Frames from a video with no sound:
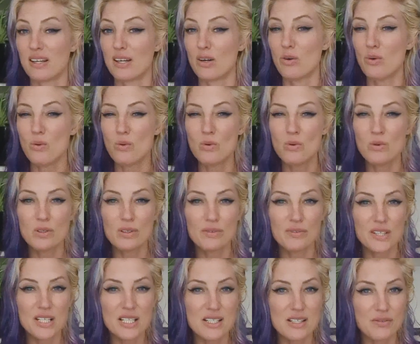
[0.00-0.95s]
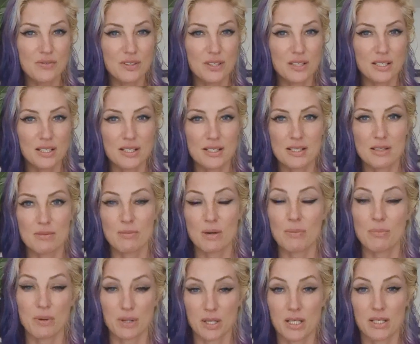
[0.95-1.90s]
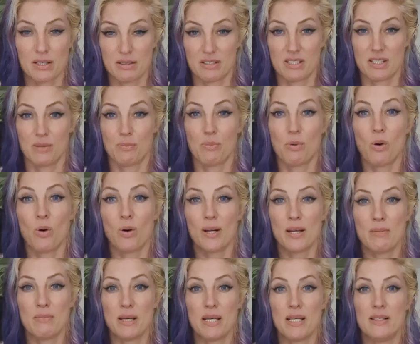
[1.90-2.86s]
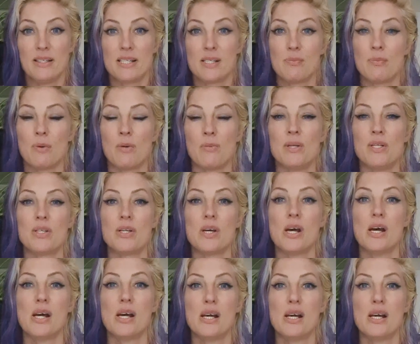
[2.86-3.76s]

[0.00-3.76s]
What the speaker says: like all of these different things in my body are supporting me in this moment